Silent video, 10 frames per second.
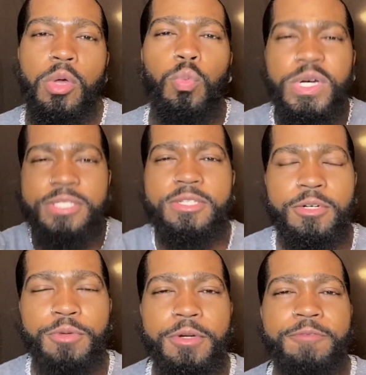What's
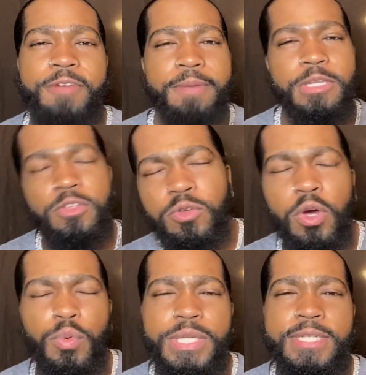good, real family? You
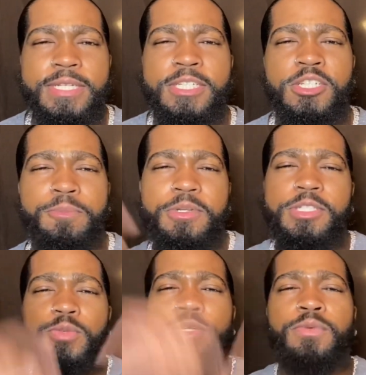know what it is. It's your boy
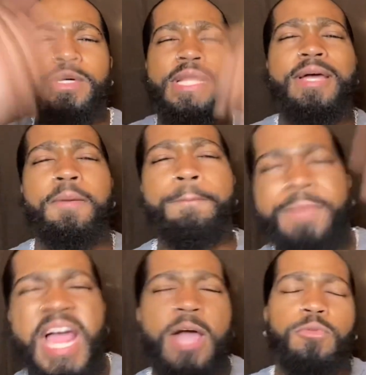Twin. Well, I am
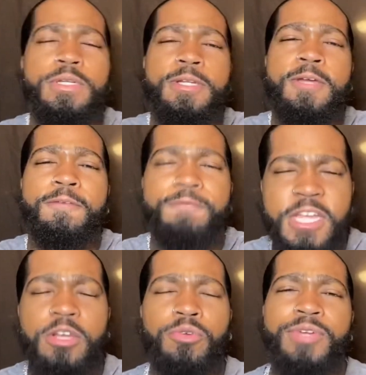back with another
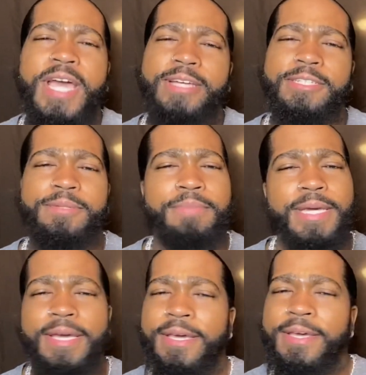video reaction,
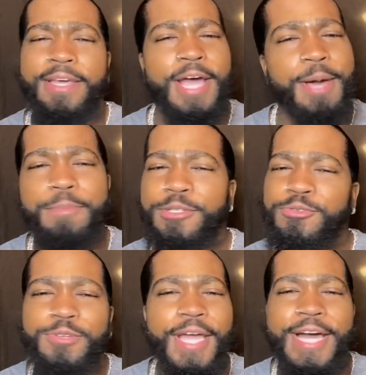man. I miss
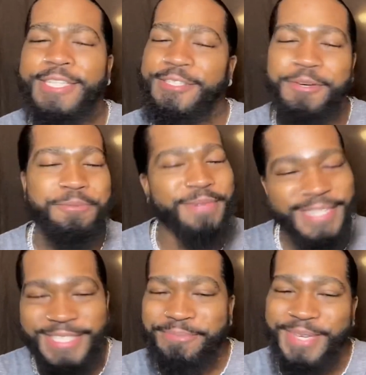you guys so
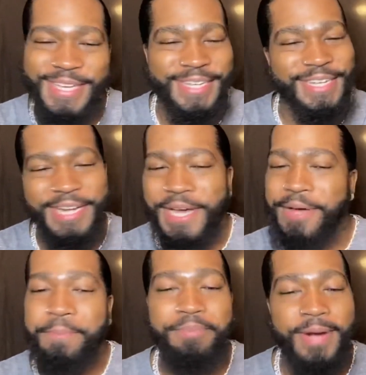much, man. And
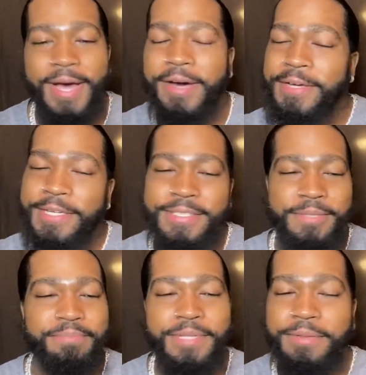I am proud
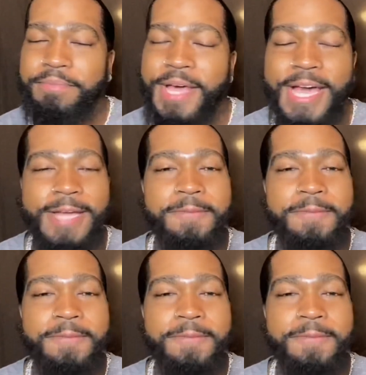to be back.